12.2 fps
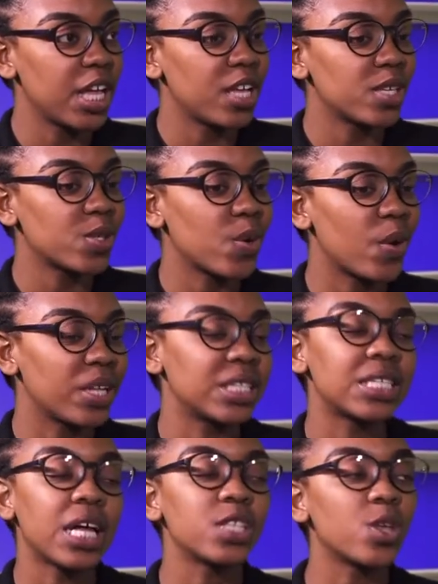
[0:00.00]
So it
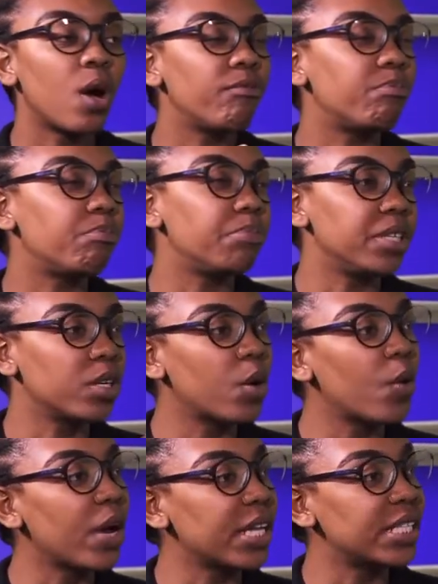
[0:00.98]
starts off being
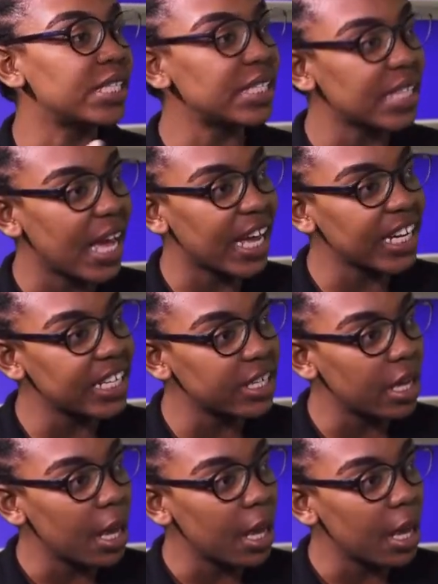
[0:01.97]
quite sad,